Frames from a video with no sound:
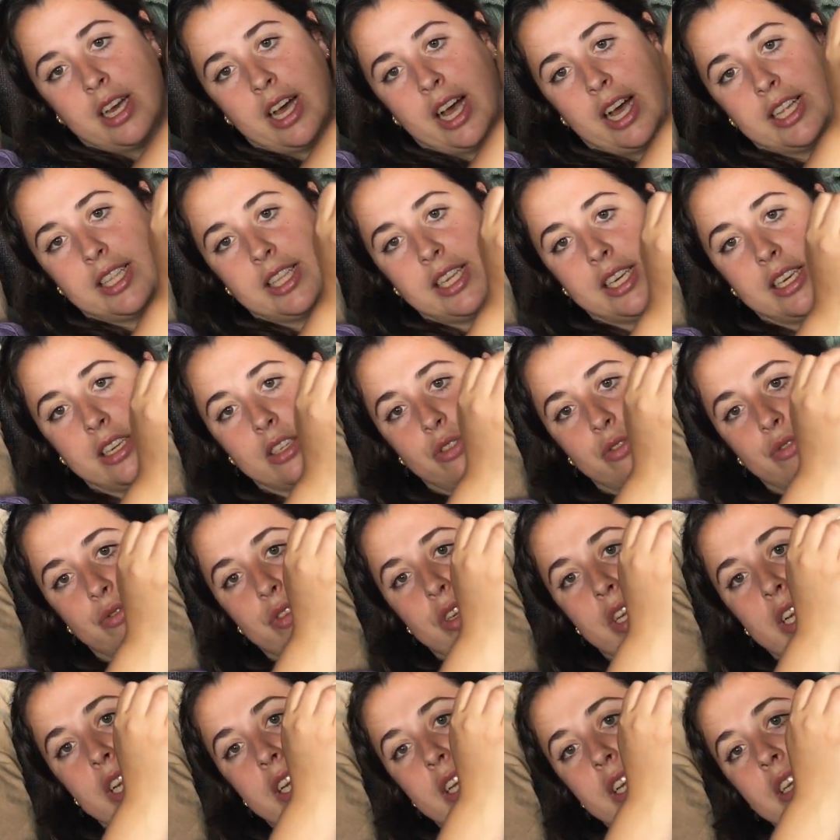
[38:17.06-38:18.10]
I think it's
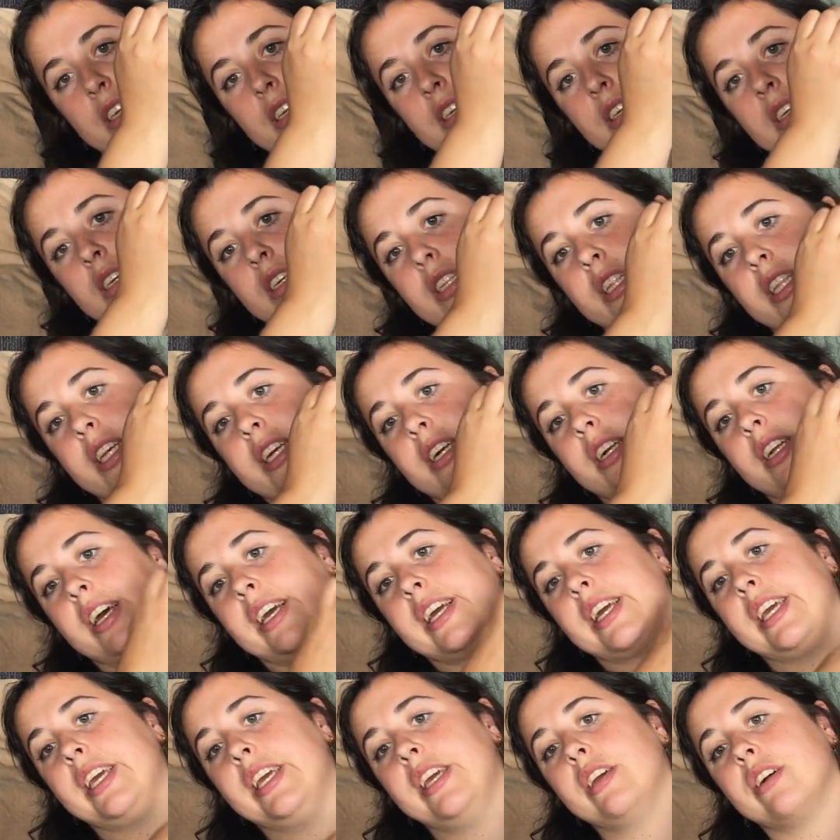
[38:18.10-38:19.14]
really clear.
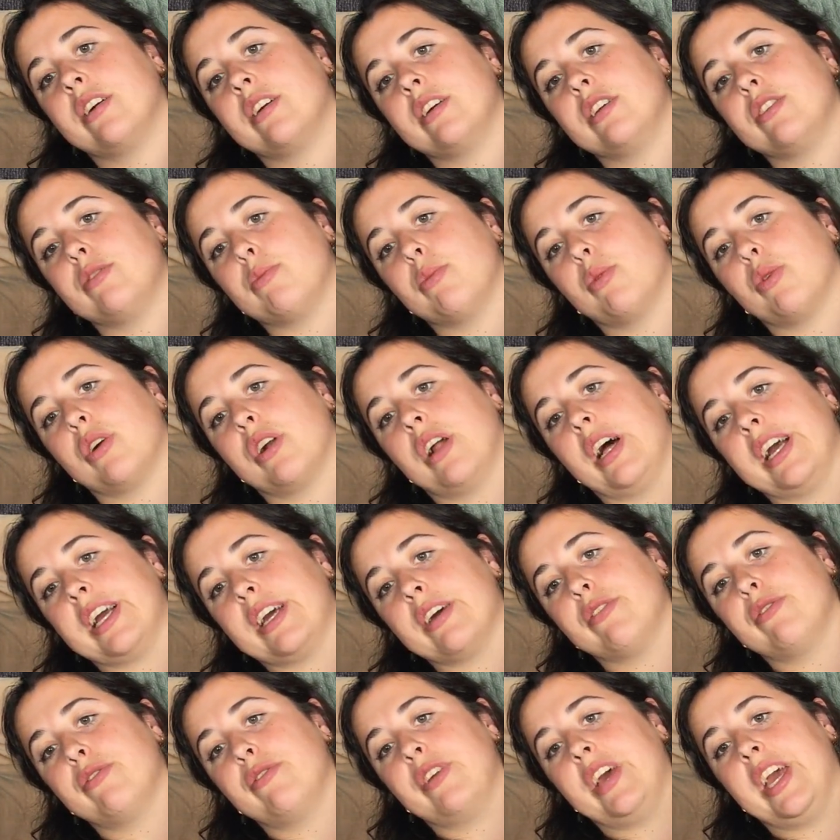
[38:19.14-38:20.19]
Like here it's more like
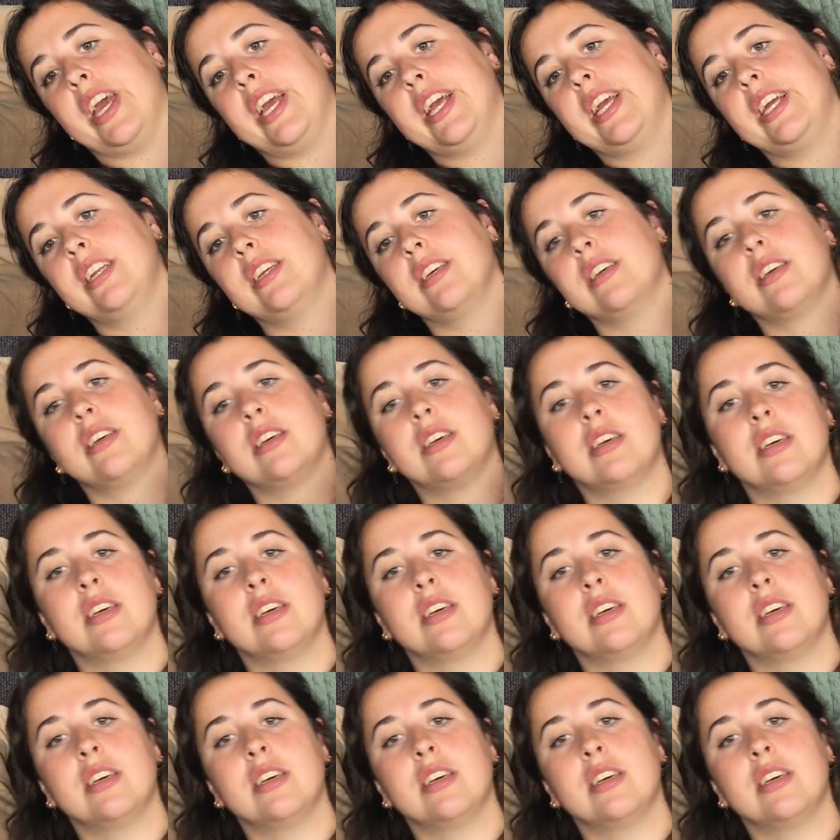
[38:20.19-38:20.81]
a fade,